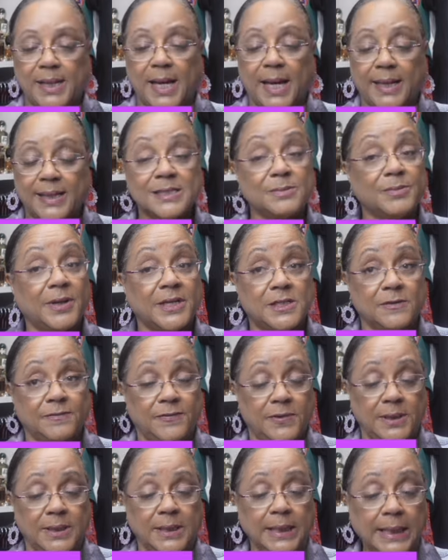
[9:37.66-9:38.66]
not as much
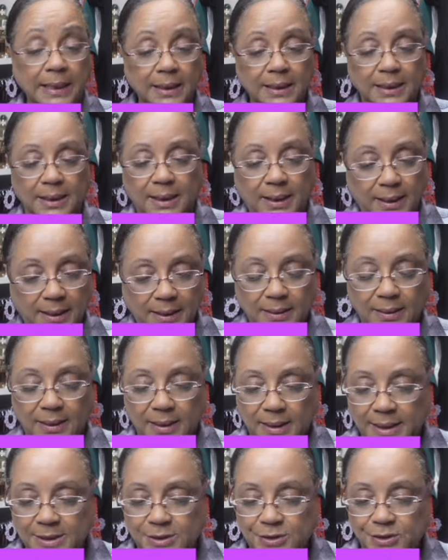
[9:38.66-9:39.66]
vanilla.
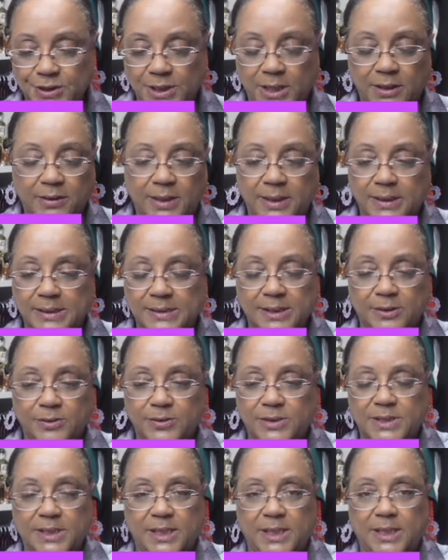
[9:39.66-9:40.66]
It's sharing
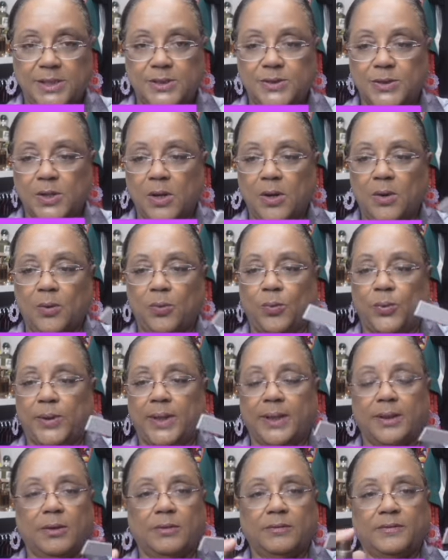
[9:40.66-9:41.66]
center stage
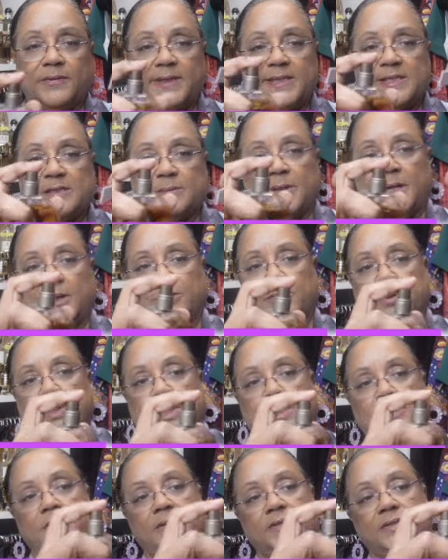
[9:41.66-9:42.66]
with hopefully some other
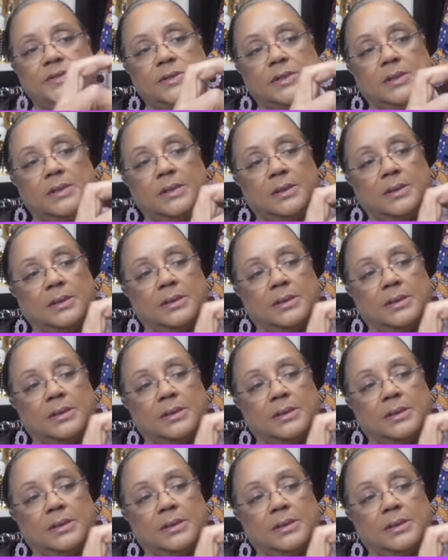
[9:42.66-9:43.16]
notes.